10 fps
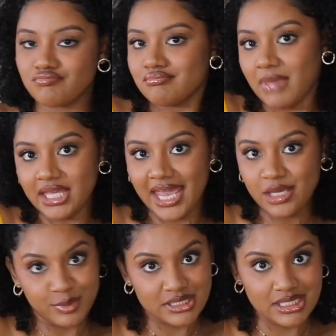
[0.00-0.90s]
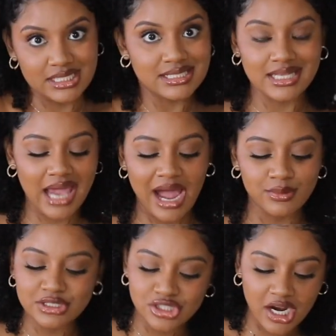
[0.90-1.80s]
my cake business and
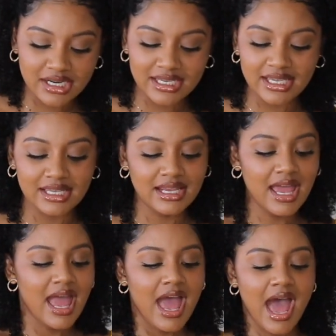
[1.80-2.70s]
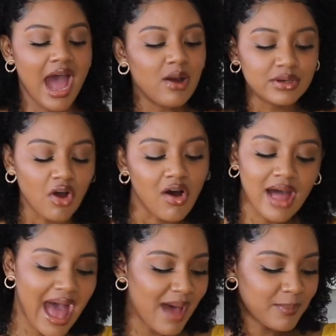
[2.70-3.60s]
how it started, how it all
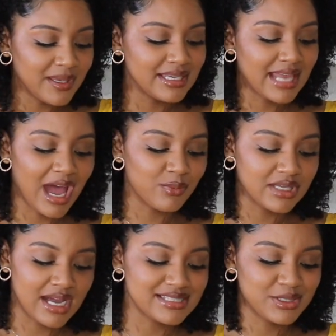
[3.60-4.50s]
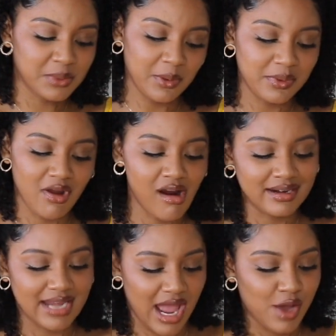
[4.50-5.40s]
happened, how we got to where we
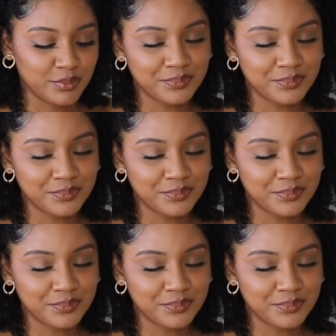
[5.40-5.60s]
are now.